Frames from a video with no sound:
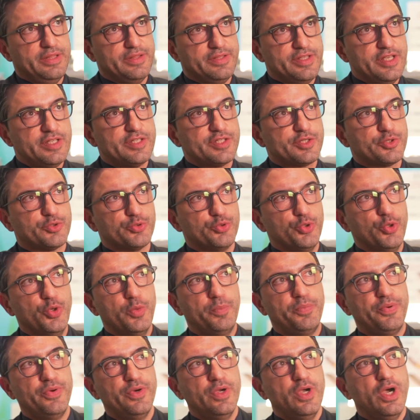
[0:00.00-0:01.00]
this
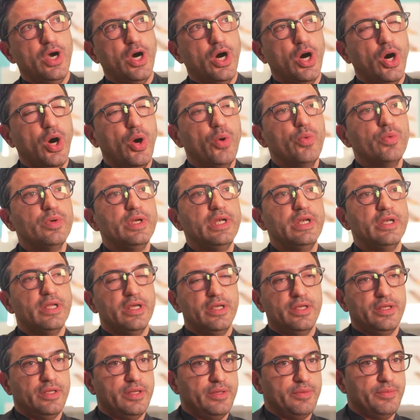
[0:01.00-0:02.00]
group,
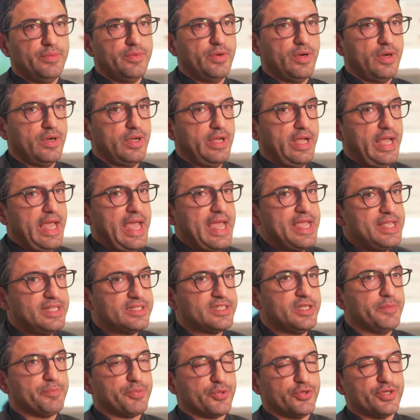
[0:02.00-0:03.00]
only
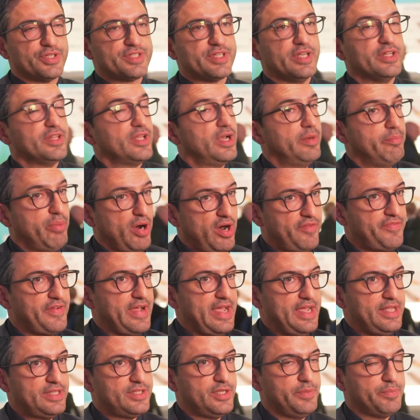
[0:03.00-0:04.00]
80%, above
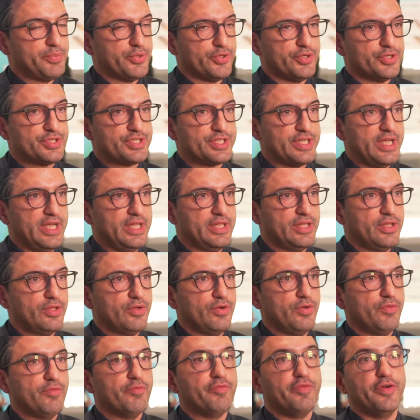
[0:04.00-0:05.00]
80%
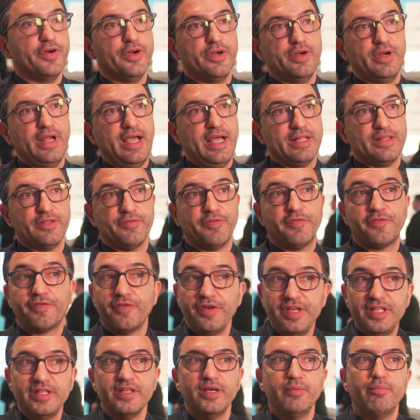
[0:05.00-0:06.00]
had the
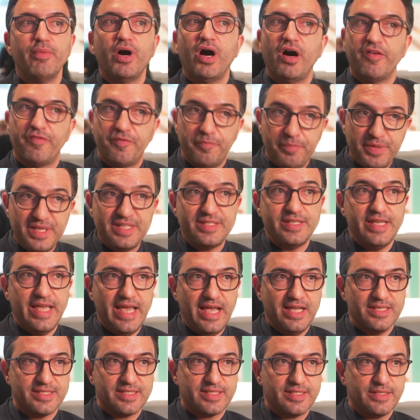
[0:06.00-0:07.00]
freedom of
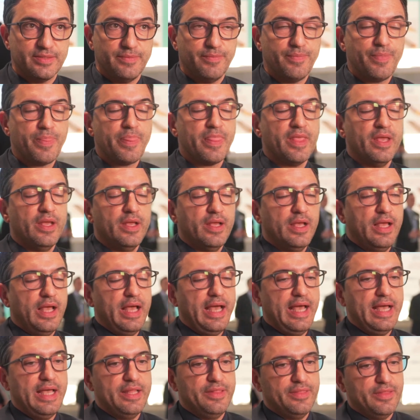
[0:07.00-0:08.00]
PTS.
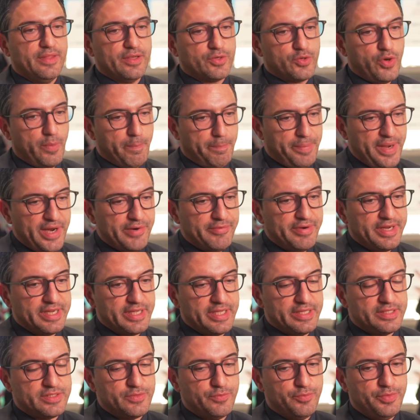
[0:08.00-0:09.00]
And comparing
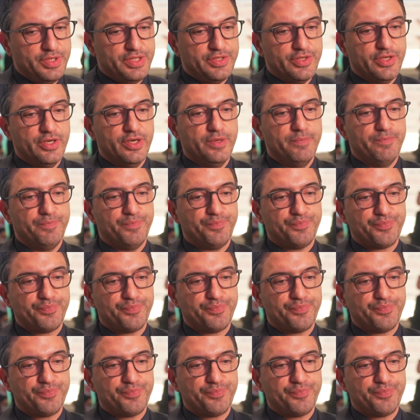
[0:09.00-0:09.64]
it with the